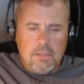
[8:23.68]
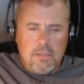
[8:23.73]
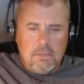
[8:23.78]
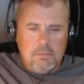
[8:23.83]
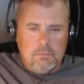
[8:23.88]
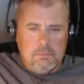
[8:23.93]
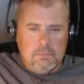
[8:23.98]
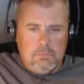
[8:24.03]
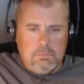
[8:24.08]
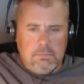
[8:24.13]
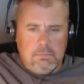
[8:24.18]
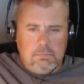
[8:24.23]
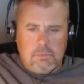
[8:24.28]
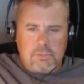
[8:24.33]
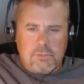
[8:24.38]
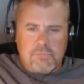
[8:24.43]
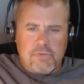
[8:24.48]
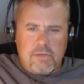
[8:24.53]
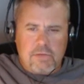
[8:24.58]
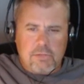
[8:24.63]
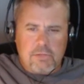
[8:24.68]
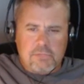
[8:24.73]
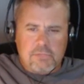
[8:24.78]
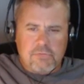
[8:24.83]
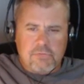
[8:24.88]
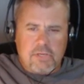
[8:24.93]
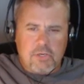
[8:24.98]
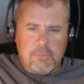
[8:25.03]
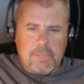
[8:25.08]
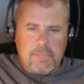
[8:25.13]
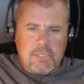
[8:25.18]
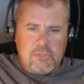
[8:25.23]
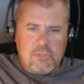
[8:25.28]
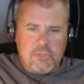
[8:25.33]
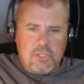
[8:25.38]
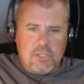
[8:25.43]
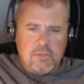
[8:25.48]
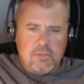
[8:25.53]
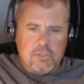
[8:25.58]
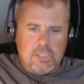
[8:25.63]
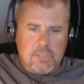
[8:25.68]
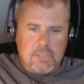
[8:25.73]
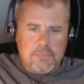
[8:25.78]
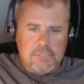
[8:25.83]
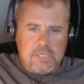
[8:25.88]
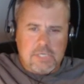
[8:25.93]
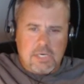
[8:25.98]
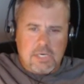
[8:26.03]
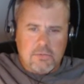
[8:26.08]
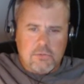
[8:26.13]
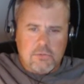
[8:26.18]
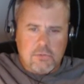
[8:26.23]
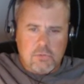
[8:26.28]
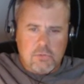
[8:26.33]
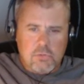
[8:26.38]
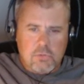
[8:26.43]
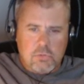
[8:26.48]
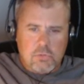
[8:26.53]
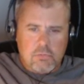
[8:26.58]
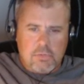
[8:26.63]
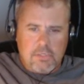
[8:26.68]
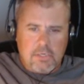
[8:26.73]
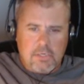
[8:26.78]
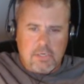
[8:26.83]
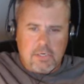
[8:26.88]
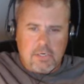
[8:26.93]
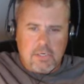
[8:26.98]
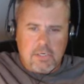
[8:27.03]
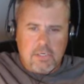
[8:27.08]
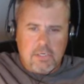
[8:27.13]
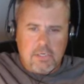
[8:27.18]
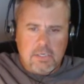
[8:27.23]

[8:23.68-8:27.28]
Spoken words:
Let's follow the main channel. It comes out, turns over here,